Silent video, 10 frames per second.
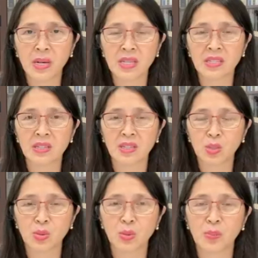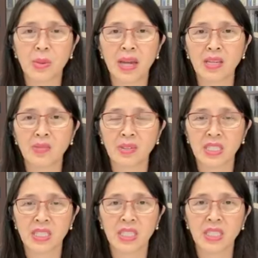pressure to the
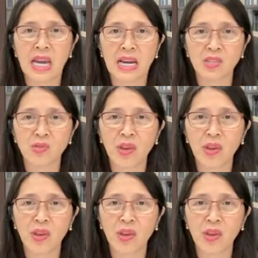biodiversity as